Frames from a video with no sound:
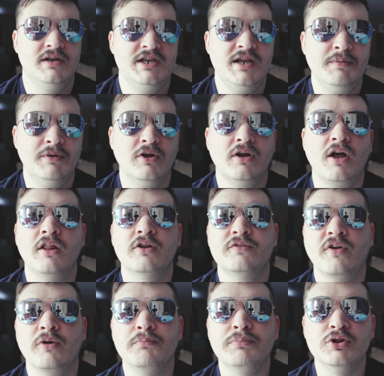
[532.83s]
Typical
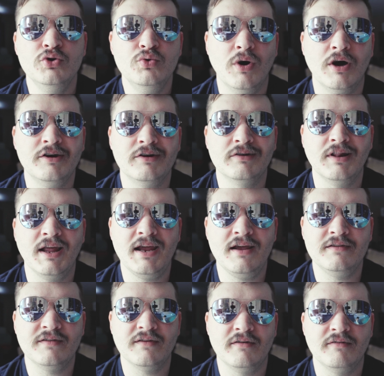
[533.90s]
colors are blue
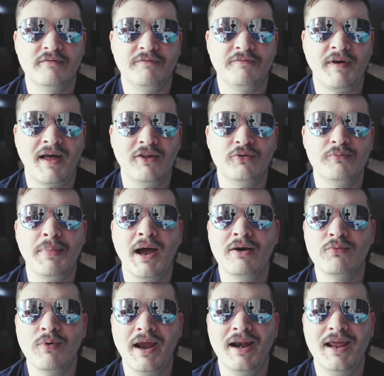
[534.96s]
underglaze followed by
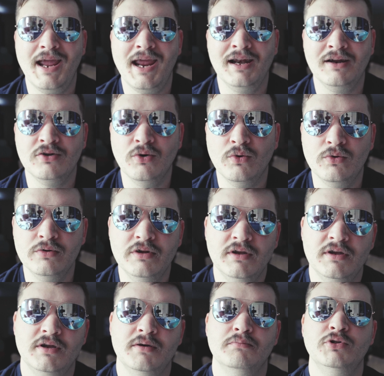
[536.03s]
red and gold,
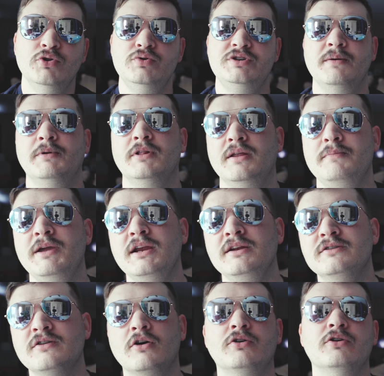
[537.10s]
blue typically being
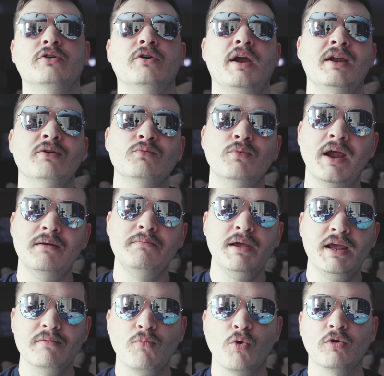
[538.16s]
darker and red
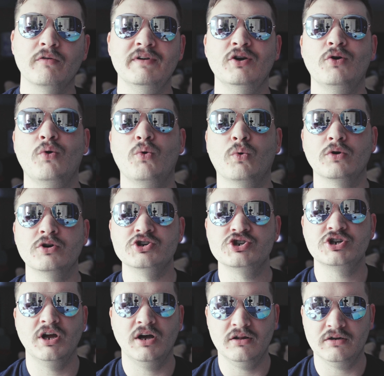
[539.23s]
being more of an
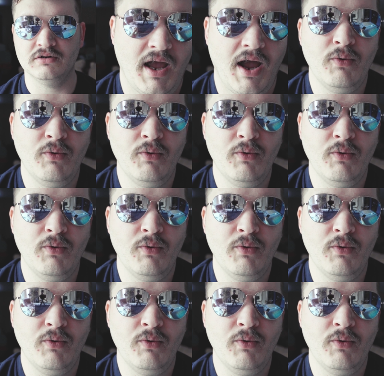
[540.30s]
orange color.